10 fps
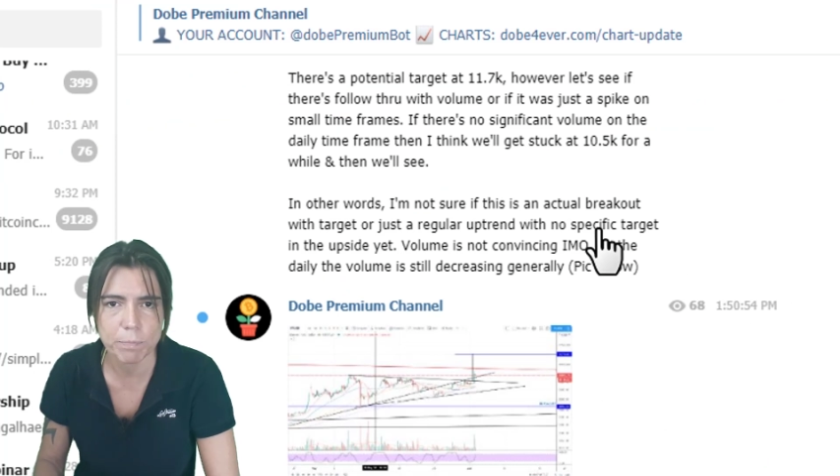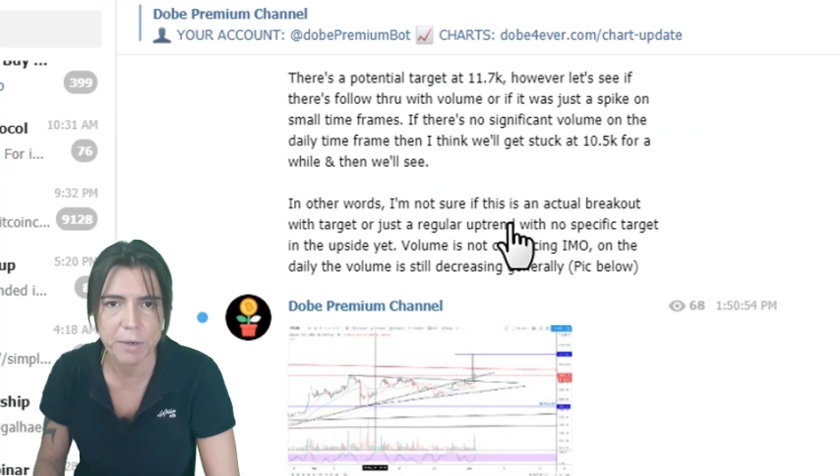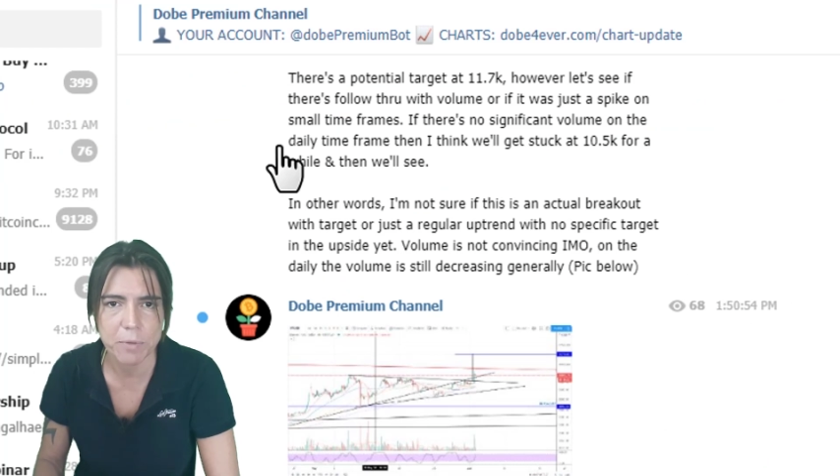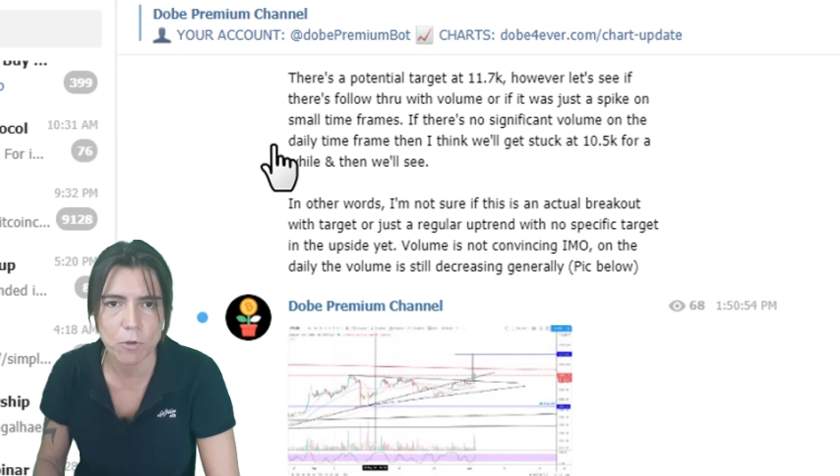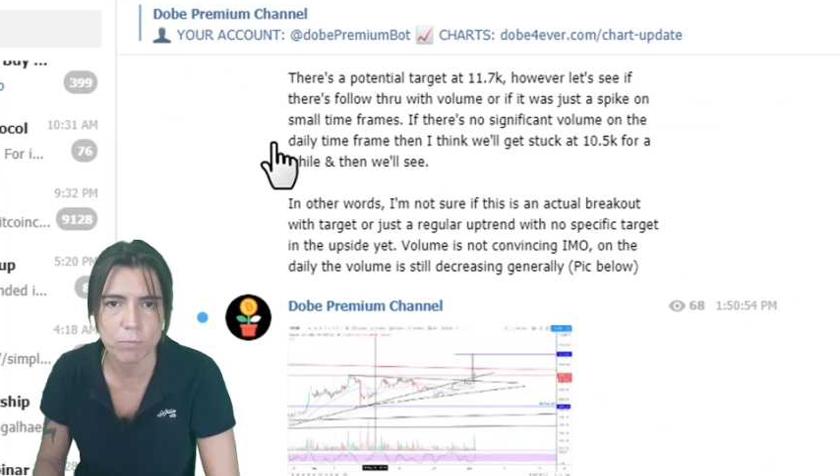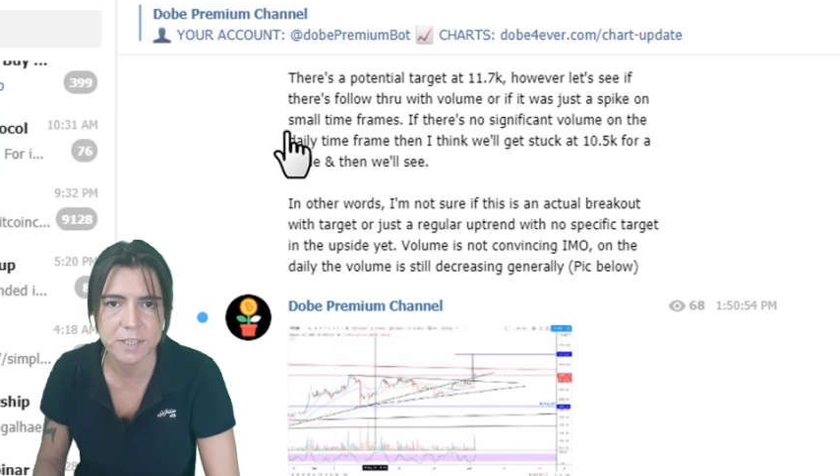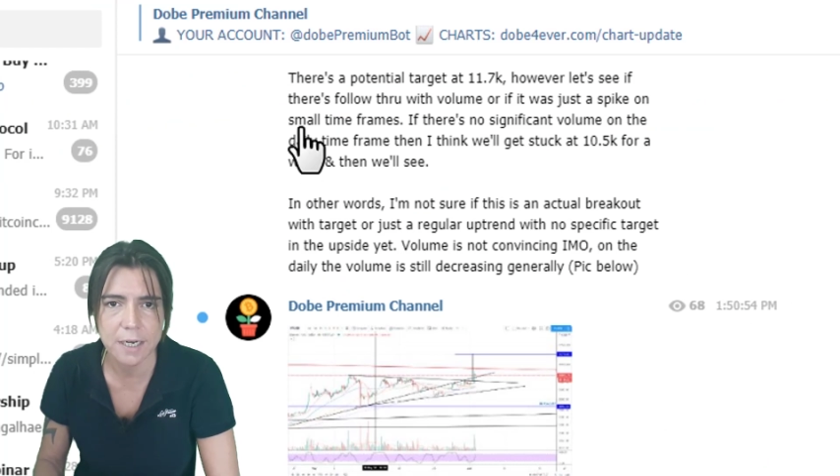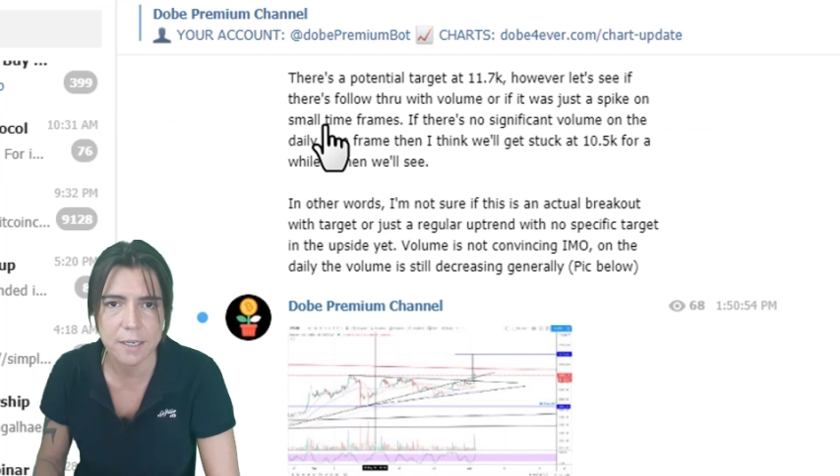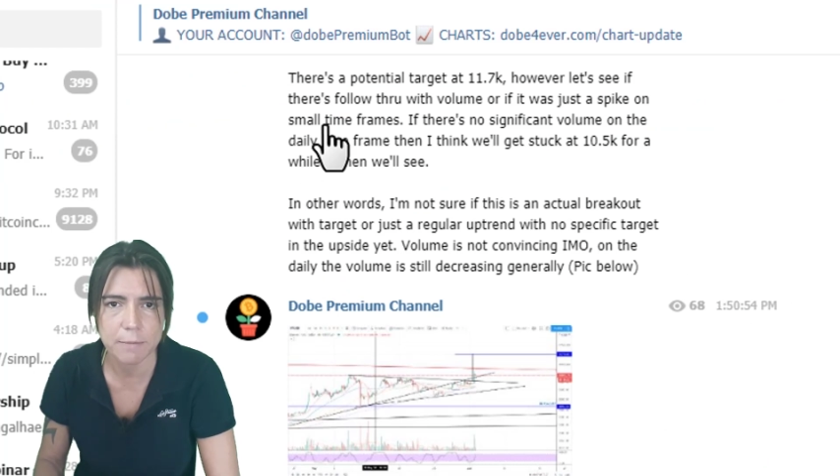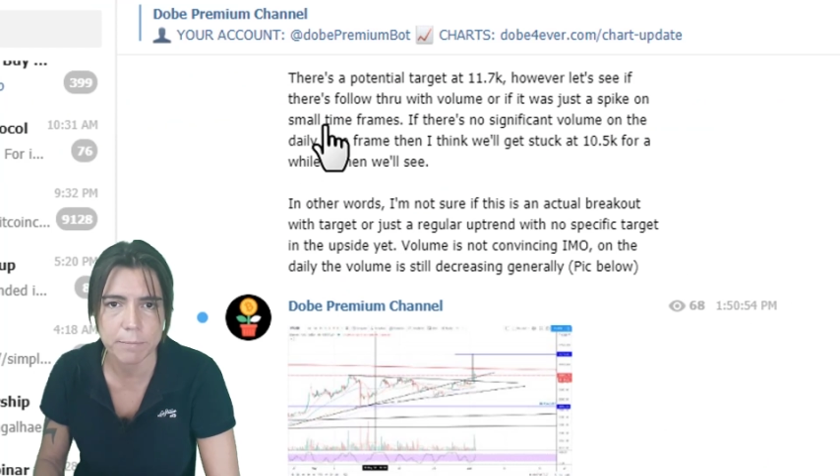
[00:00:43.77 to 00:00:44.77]
the premium
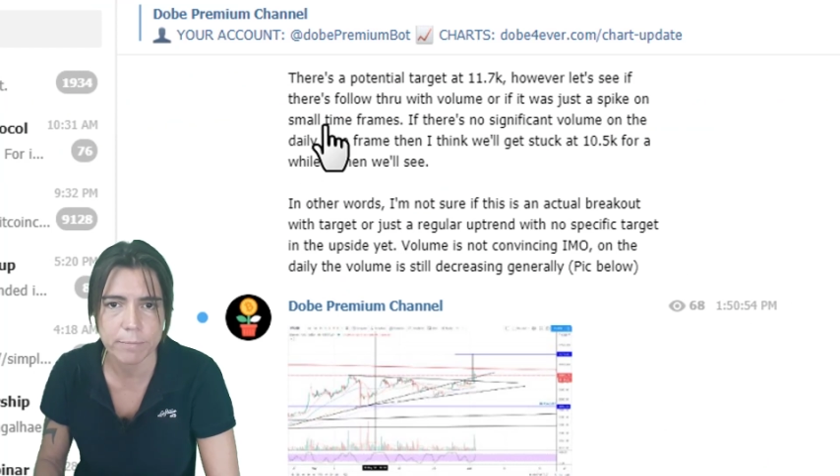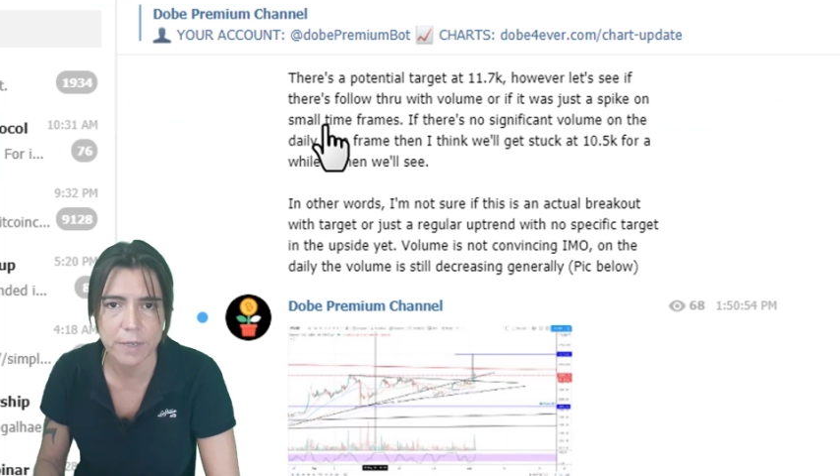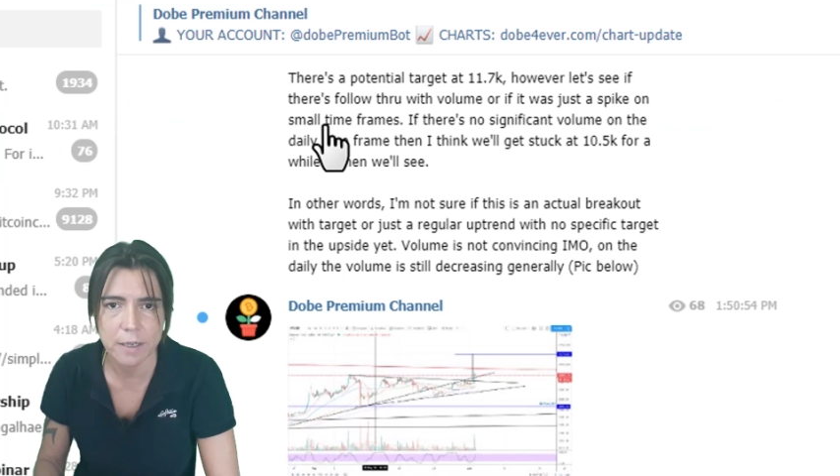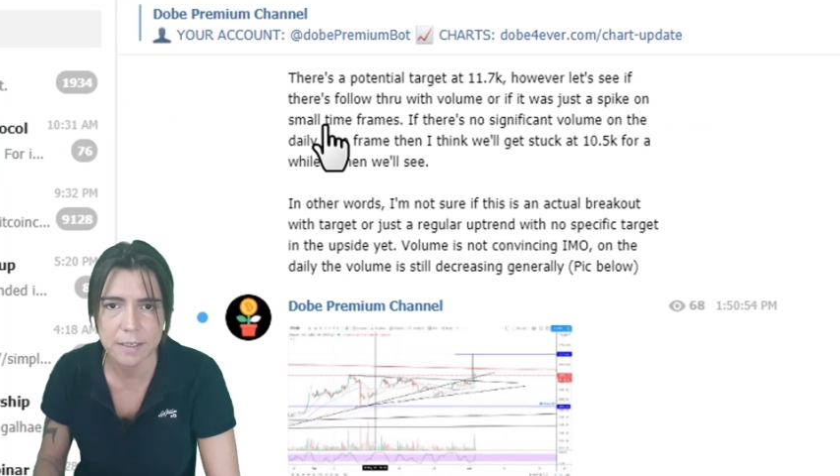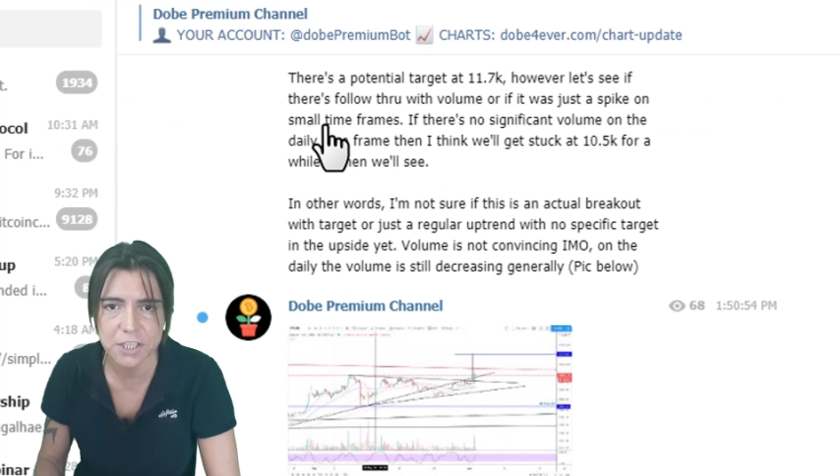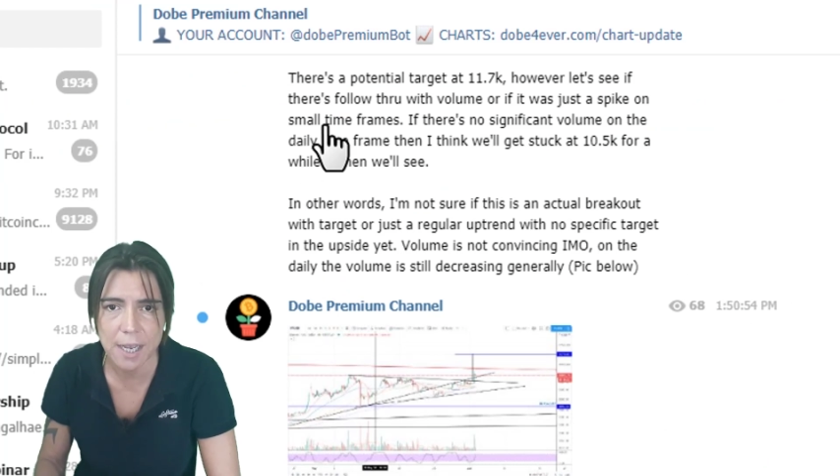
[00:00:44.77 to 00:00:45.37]
Telegram